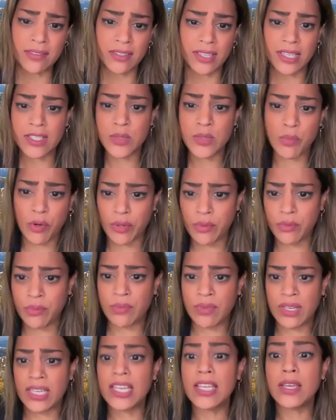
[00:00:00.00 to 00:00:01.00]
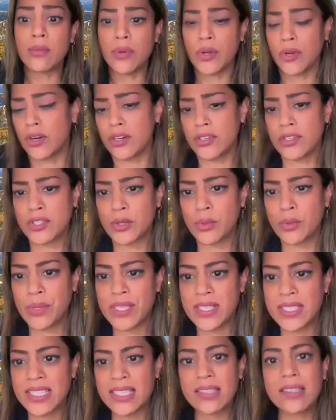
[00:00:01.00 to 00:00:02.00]
inhibitor. So
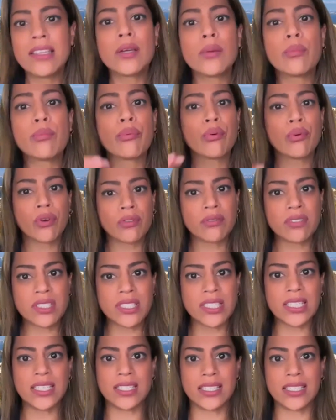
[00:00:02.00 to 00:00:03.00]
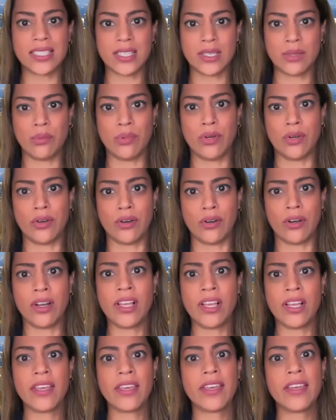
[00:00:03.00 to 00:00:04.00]
basically a protein inhibitor
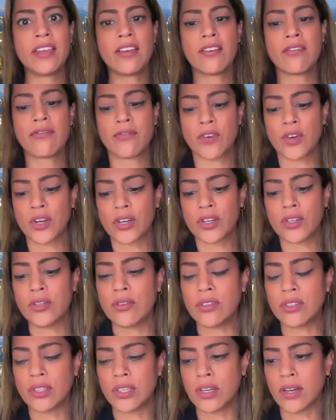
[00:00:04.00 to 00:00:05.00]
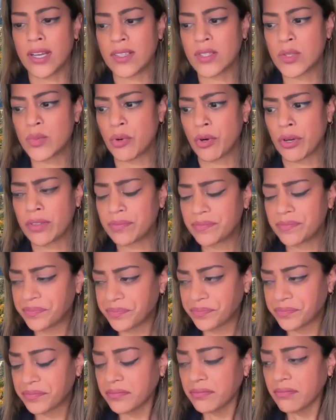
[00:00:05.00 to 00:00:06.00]
for nuclear export.
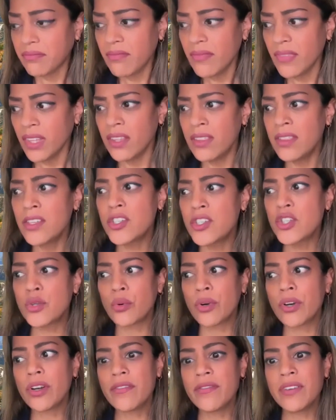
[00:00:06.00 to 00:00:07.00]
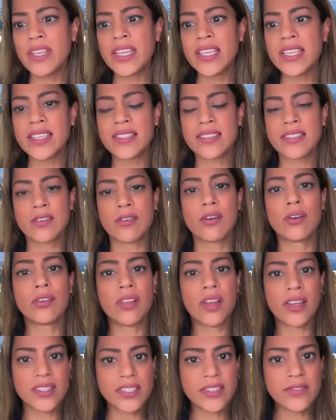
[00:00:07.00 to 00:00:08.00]
And the short of it is there are
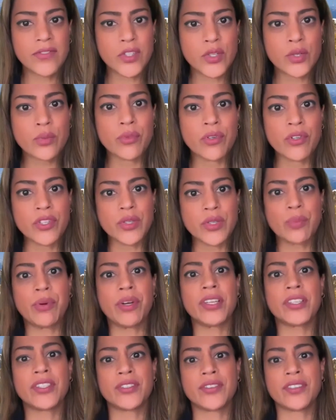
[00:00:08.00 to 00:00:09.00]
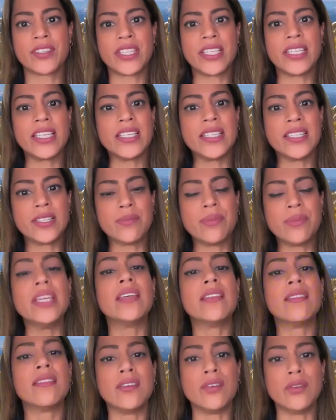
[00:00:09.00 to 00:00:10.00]
lots of tumor suppressors that need to
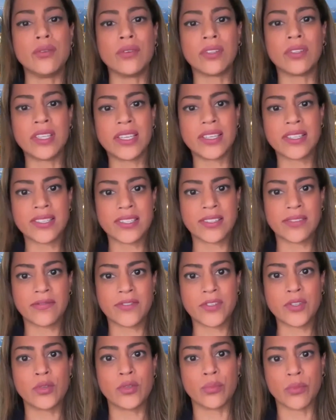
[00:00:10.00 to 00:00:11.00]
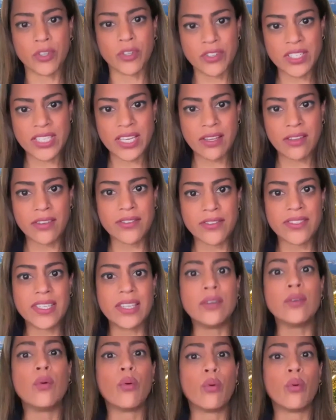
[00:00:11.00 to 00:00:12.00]
be in the nucleus of tumor cells
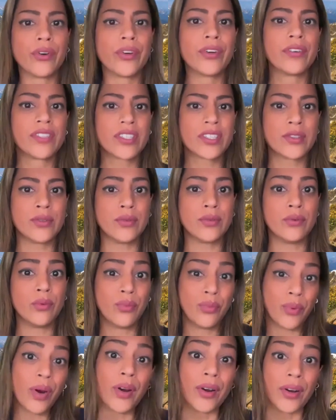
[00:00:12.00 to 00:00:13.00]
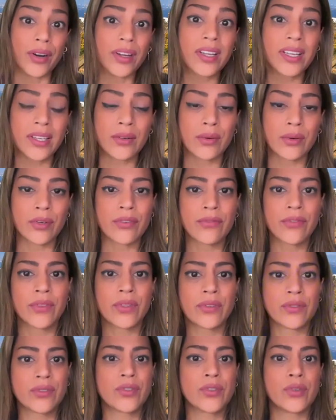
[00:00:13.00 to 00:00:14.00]
in order to work, in order for
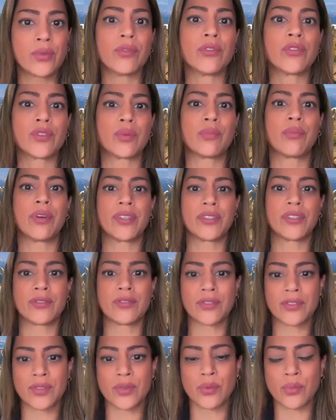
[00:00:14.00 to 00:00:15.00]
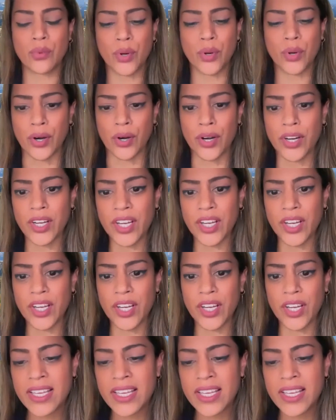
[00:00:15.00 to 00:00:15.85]
those tumor suppressors to work.